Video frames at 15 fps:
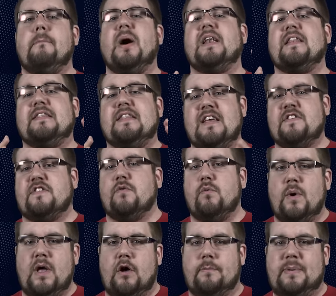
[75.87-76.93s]
but this
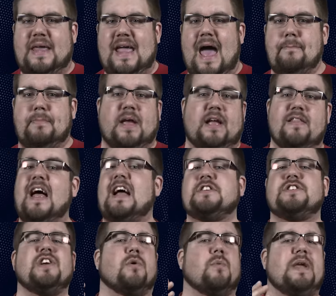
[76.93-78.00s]
will be epic.
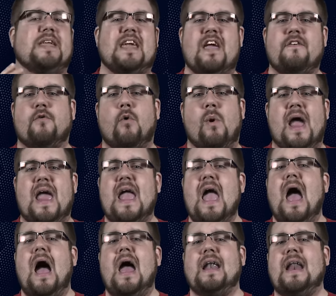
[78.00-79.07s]
Last year, we gave away
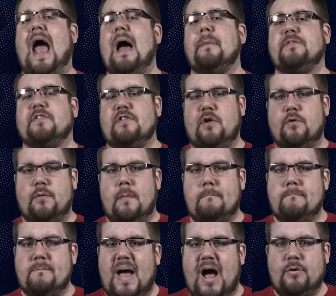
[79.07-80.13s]
an absolute
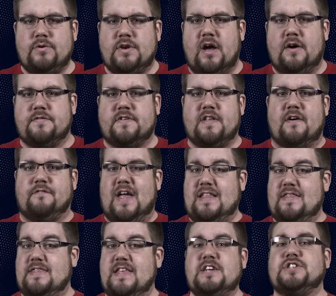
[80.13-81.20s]
mountain of stuff,
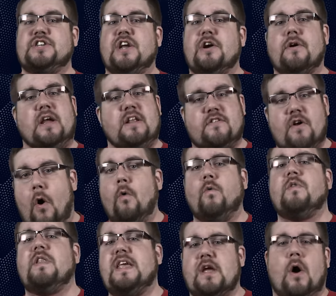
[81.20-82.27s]
and this year, it's
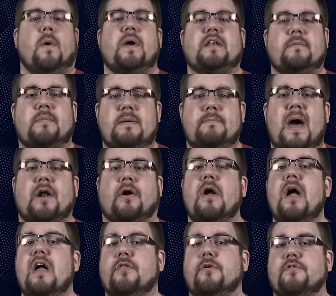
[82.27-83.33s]
only going to be better.
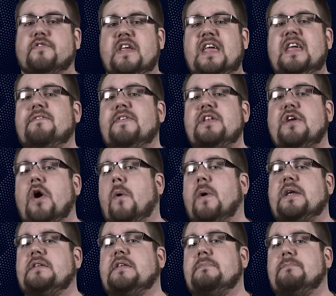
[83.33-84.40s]
There's even
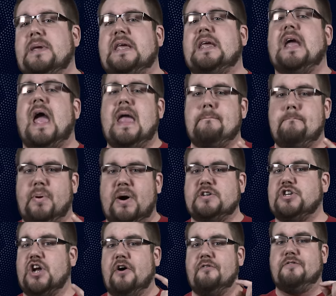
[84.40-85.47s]
going to be a
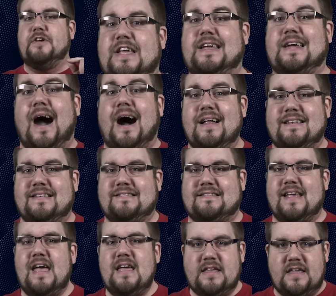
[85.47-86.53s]
bunch of
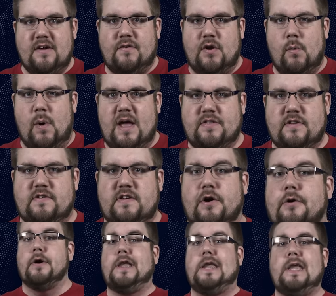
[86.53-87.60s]
guns given away this
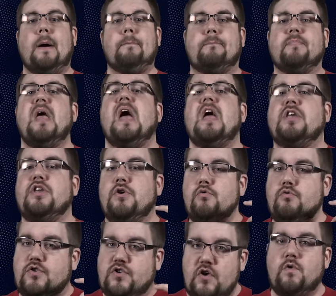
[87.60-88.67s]
year. Yep,
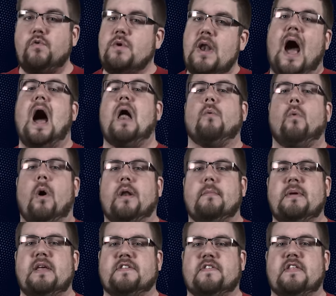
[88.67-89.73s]
you do not want to
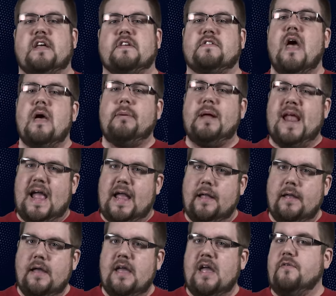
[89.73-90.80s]
miss this. But
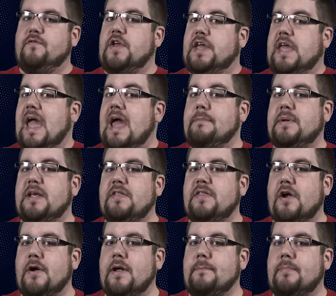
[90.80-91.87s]
hey, if you can't be
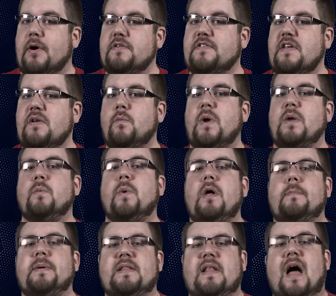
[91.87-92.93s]
there in person, we
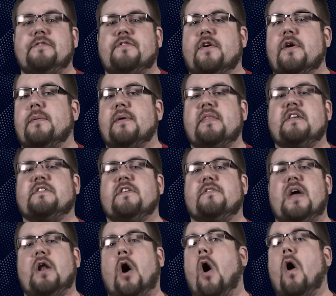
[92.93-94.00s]
will be live streaming this
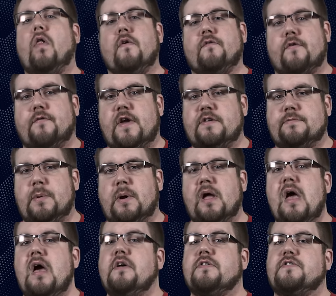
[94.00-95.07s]
event all over Facebook,
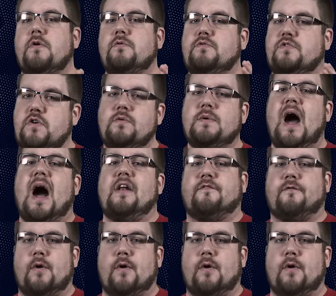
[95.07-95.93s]
so do not